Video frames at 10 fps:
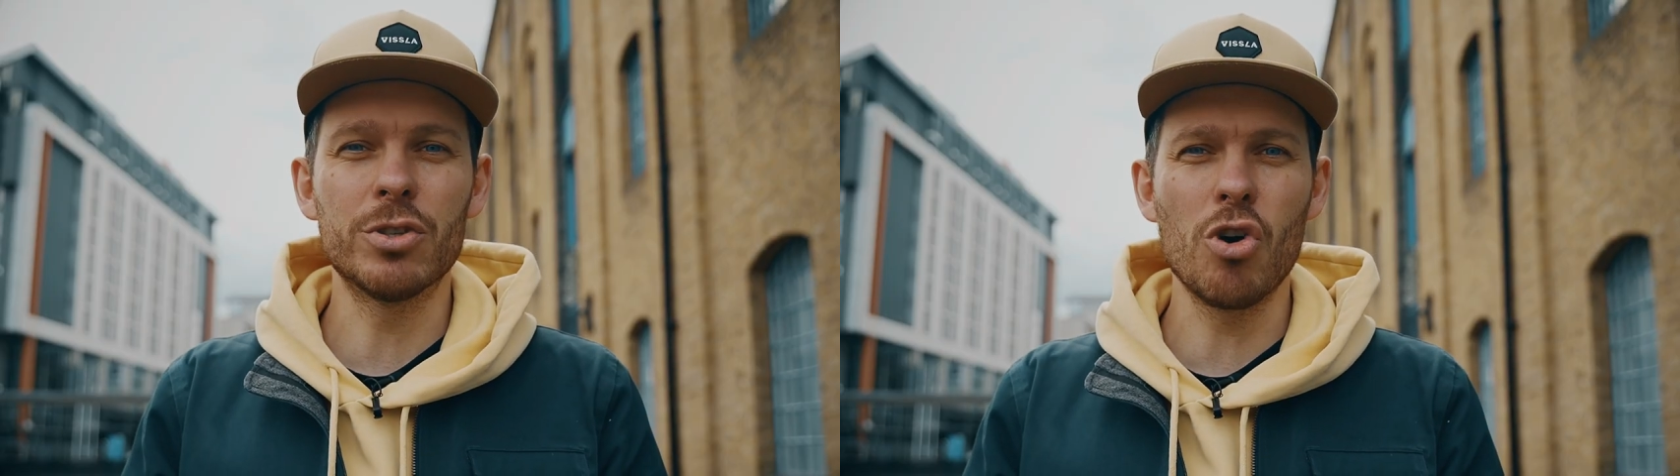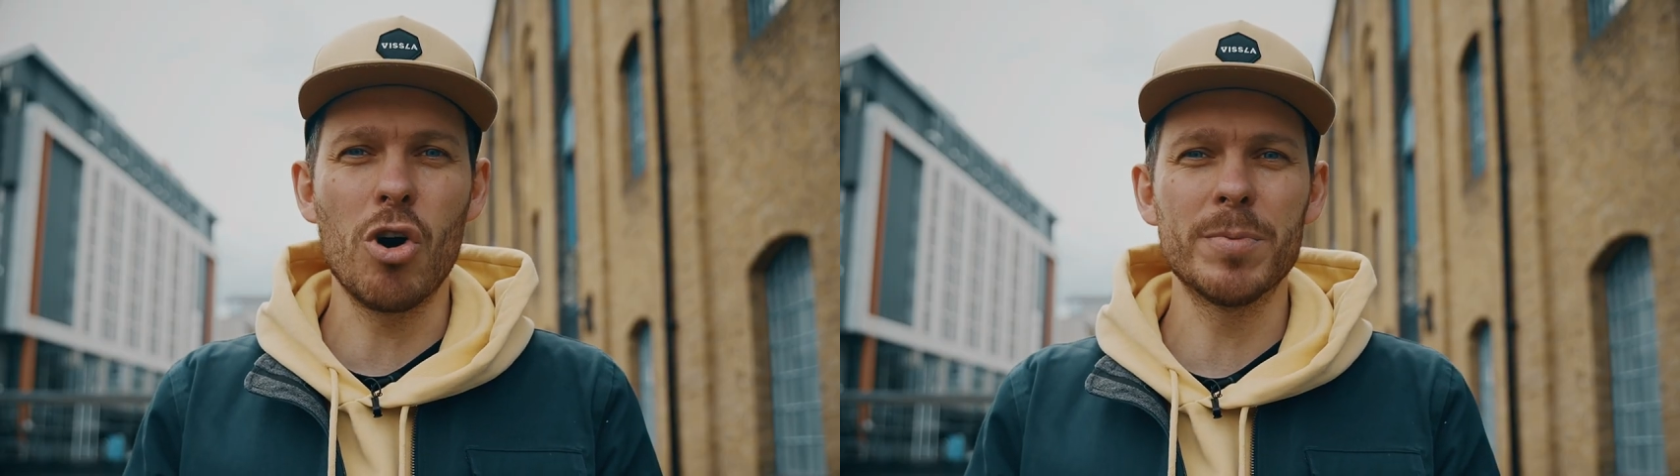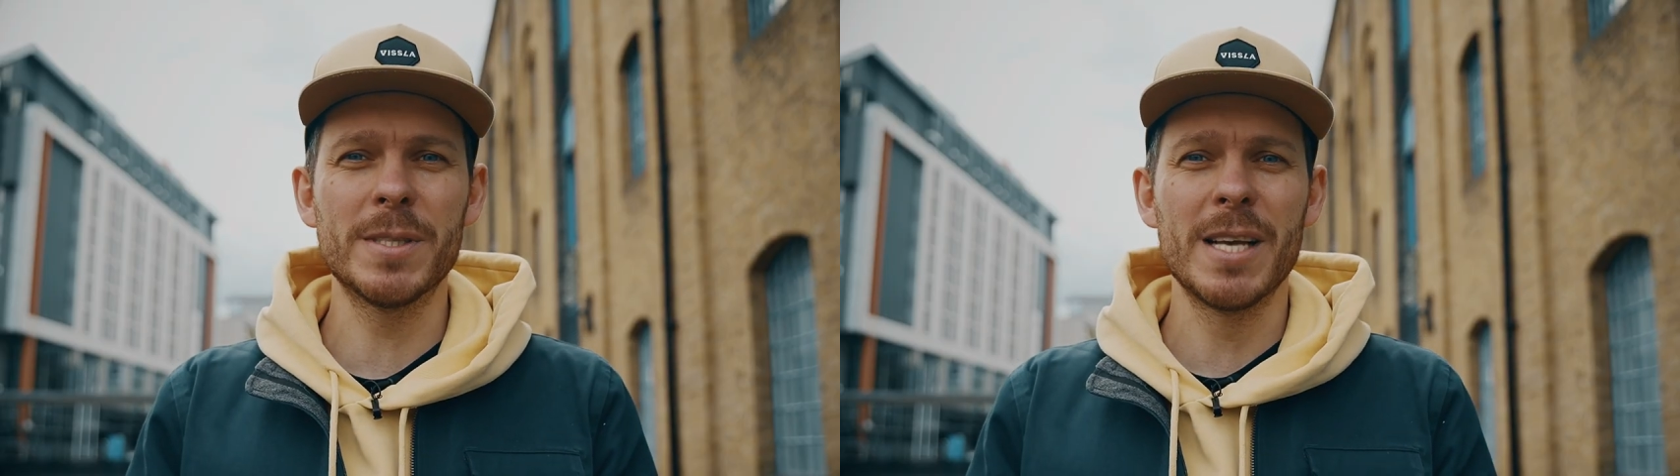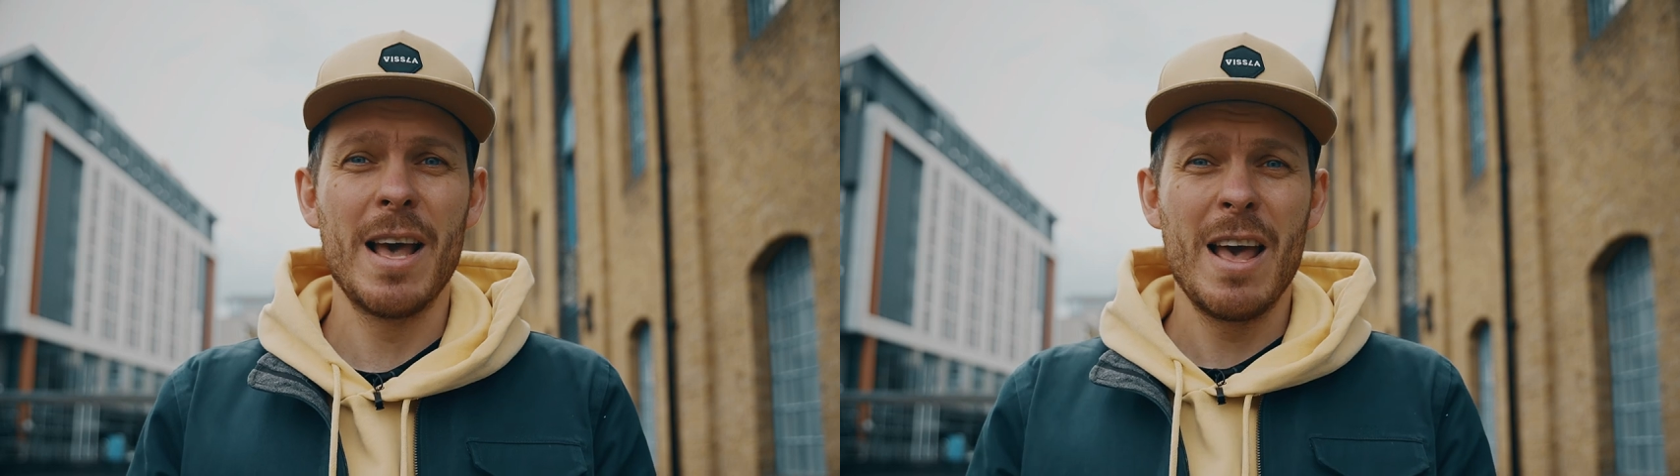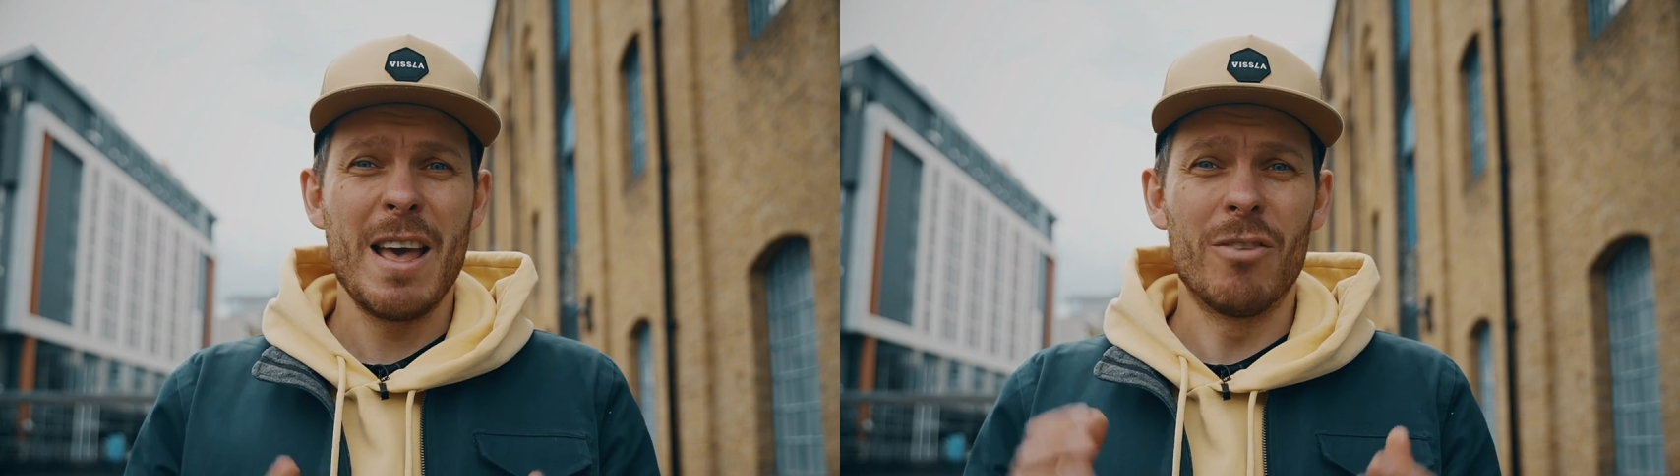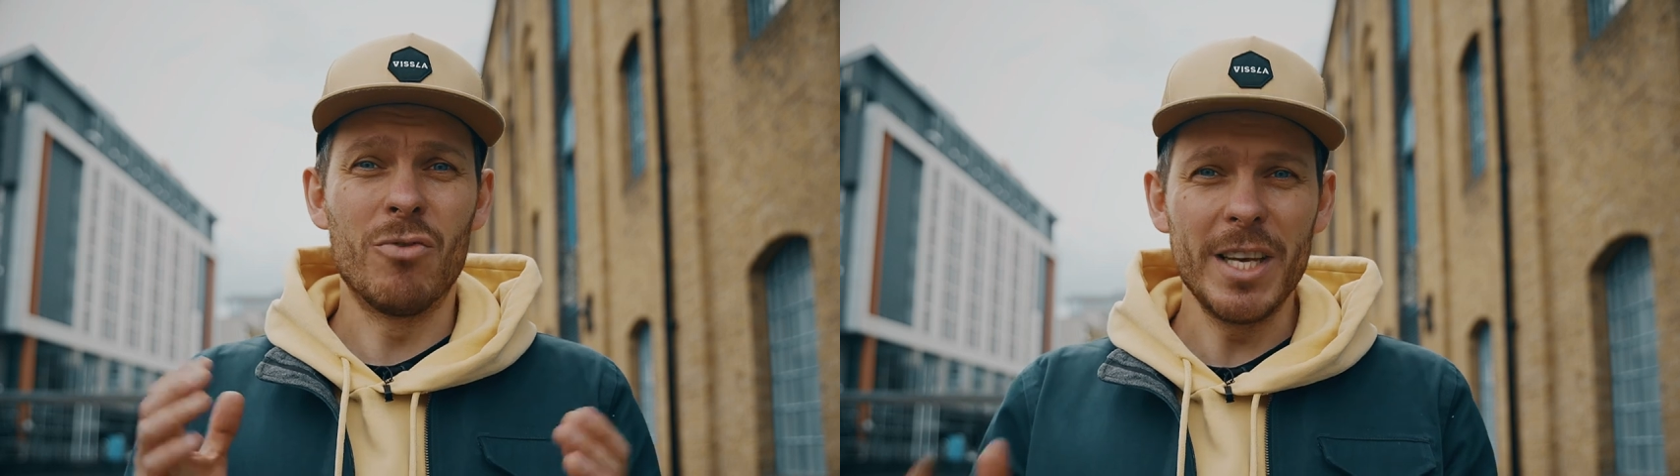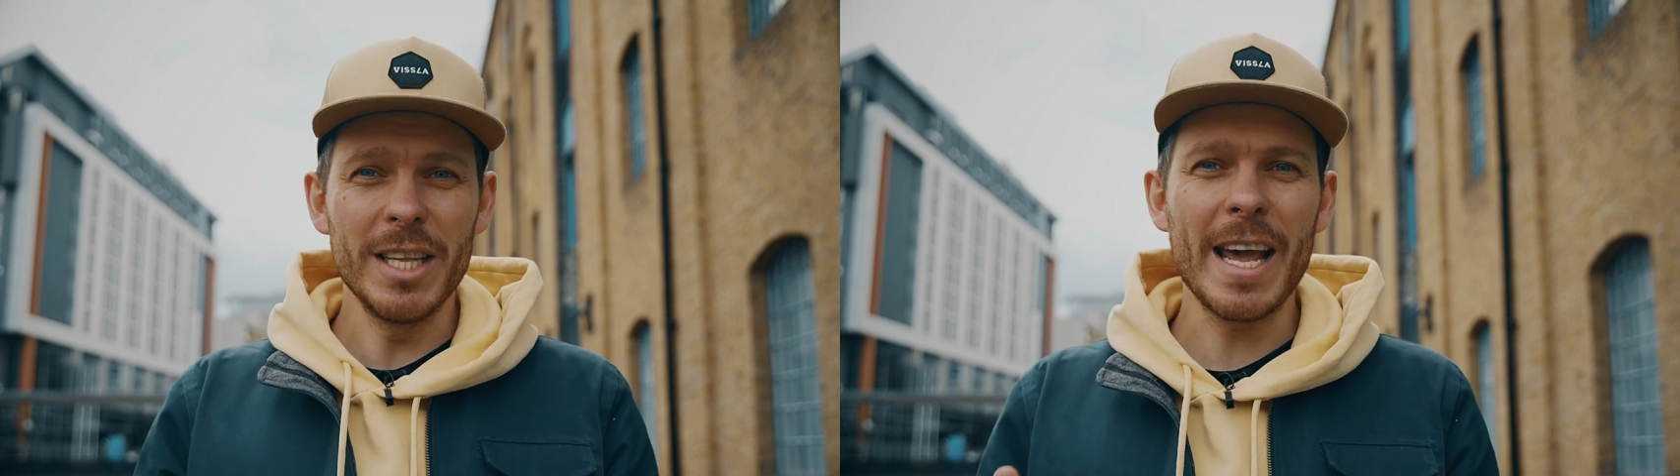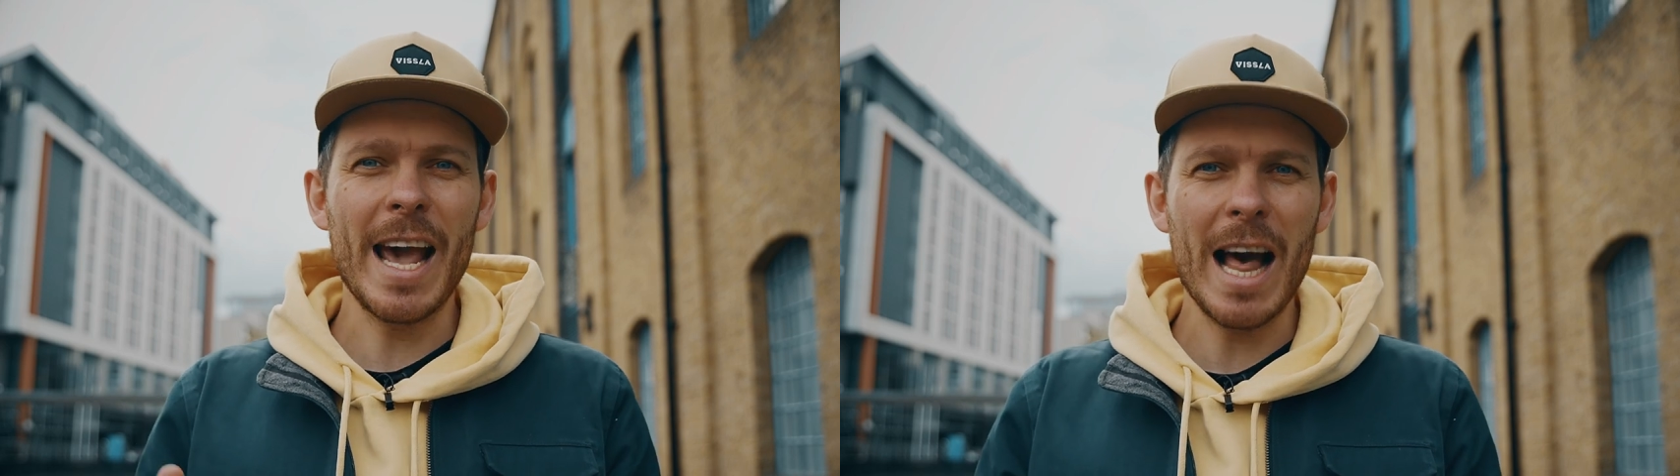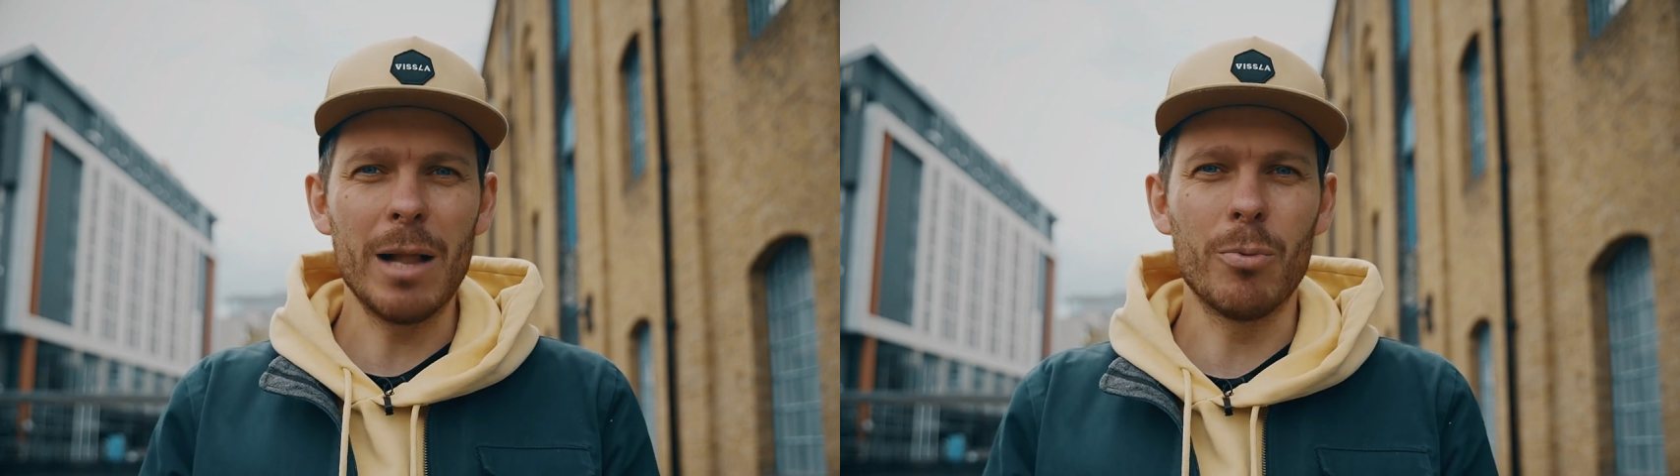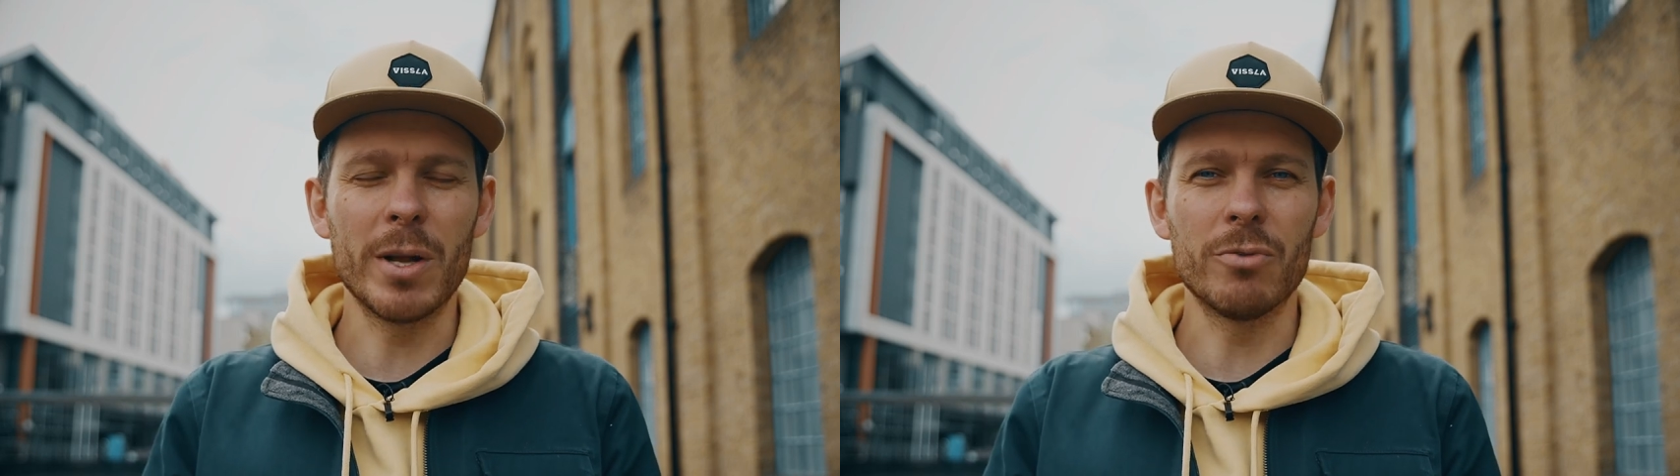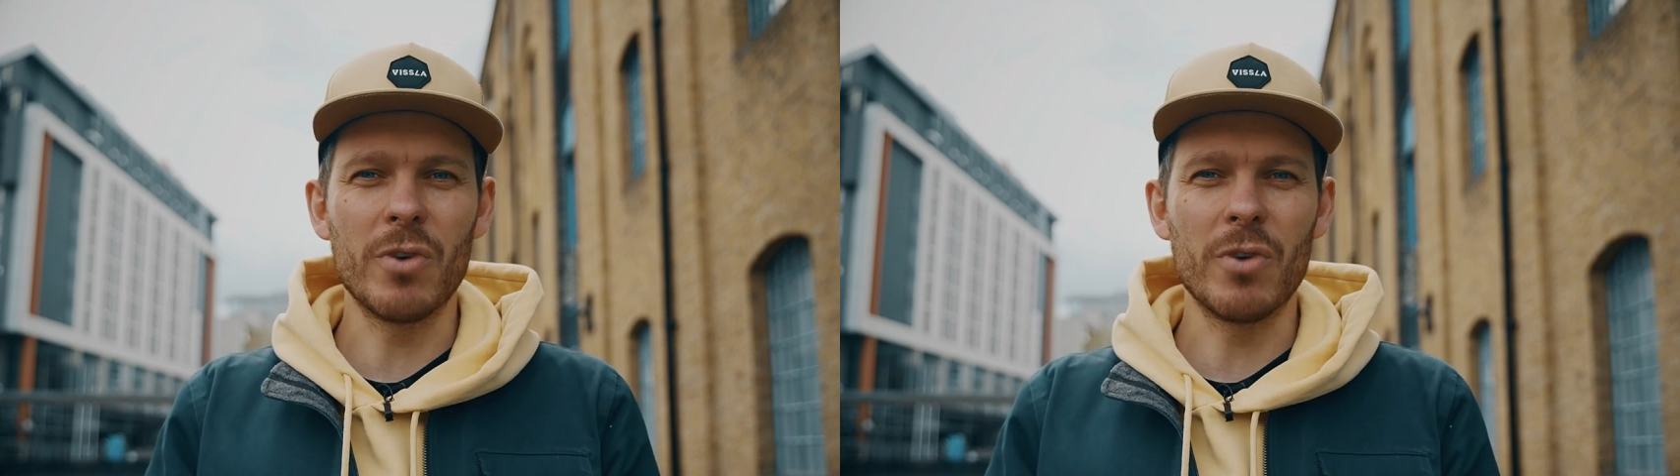drops really help when